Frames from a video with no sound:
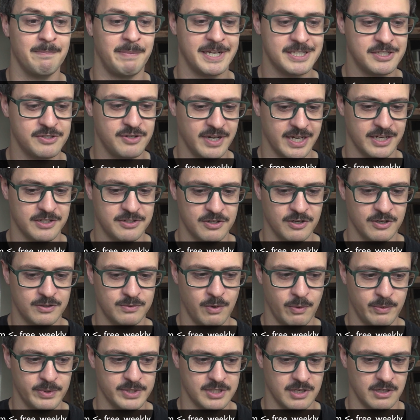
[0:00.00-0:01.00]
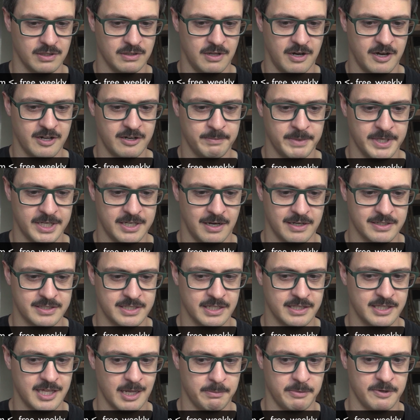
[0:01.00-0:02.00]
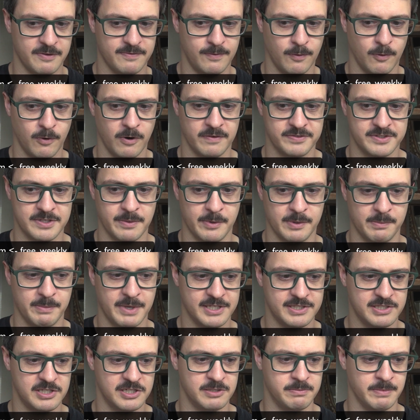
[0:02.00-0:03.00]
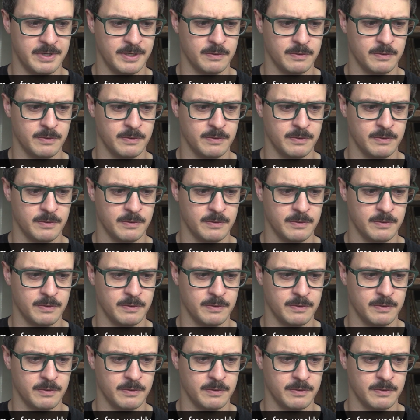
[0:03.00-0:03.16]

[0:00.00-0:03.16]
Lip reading: Basically, I took what was a lot of my content that before, if someone messaged